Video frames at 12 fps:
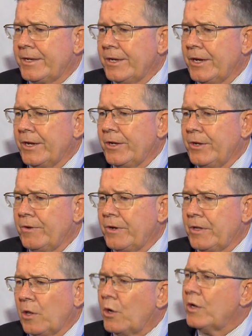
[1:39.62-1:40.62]
you
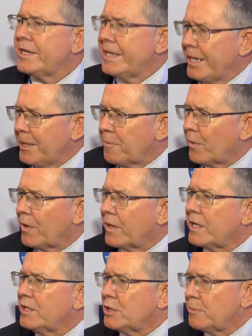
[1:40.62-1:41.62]
can learn
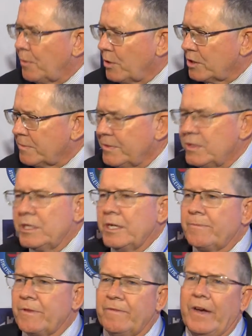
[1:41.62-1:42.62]
teamwork and
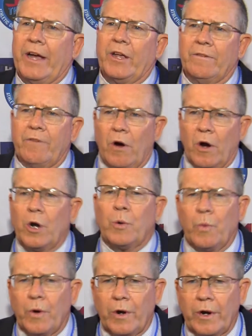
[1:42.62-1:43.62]
sportsmanship, the value of
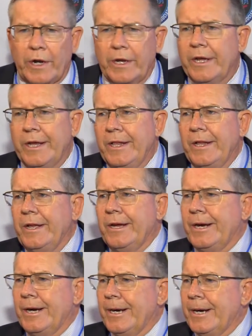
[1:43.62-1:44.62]
hard work,
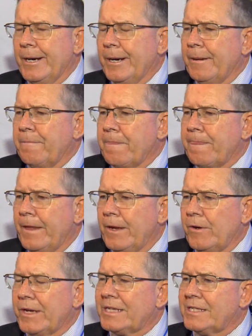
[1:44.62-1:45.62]

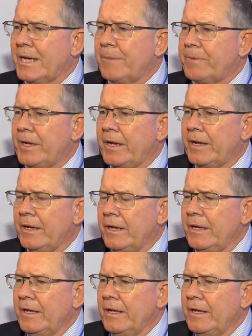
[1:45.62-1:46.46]
accepting,